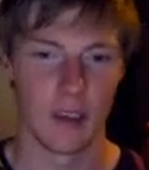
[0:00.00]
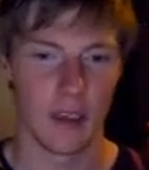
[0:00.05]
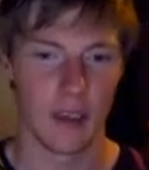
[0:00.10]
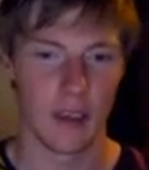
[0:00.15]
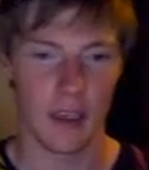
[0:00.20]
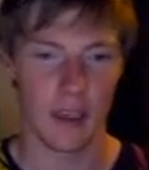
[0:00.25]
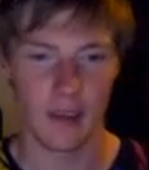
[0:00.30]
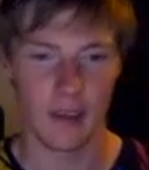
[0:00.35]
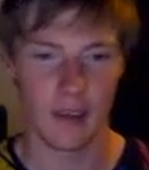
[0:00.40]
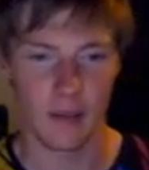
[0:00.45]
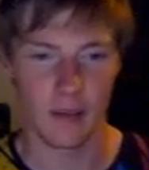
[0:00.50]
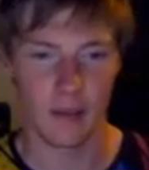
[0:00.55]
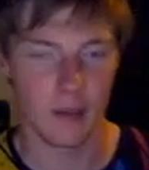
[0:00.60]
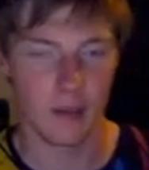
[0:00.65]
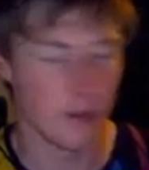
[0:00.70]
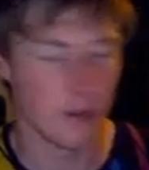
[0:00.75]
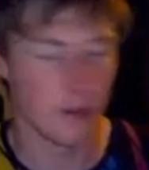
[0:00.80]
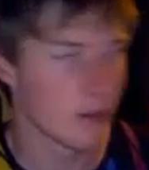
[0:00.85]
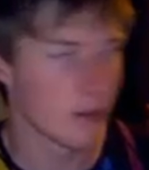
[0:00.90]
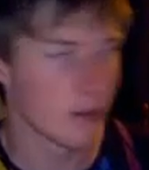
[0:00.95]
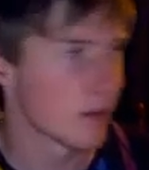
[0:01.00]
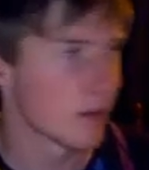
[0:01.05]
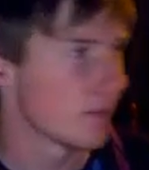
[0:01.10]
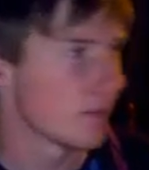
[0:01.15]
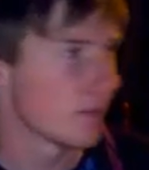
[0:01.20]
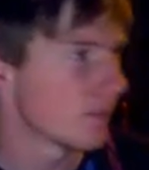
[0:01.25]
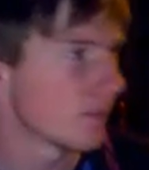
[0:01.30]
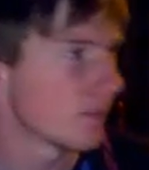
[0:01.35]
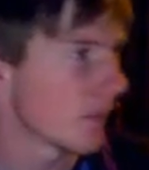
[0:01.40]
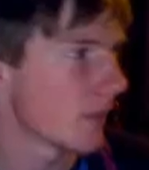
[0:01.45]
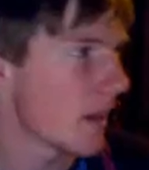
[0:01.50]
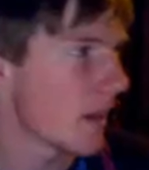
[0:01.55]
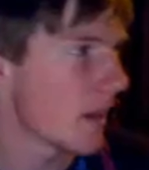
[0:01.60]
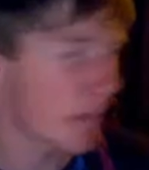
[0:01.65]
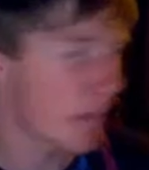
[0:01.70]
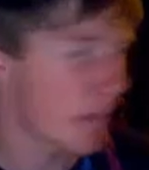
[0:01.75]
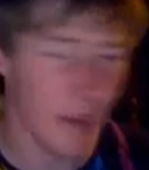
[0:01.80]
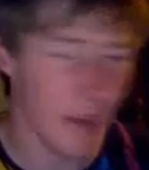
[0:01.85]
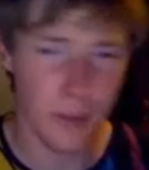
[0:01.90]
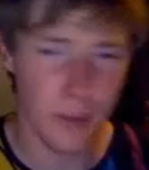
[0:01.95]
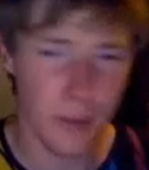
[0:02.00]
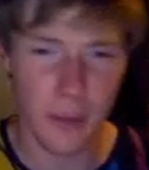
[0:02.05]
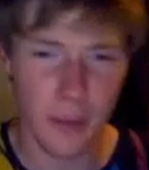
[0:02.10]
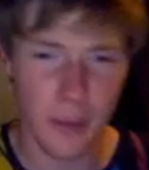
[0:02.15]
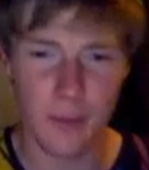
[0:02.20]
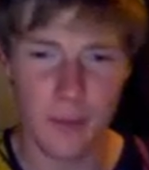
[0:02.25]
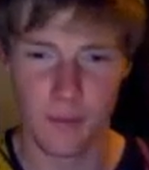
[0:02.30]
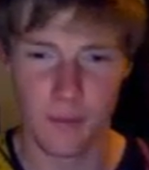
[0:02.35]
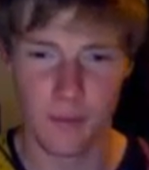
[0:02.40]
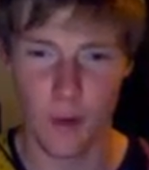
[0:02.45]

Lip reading: And it makes me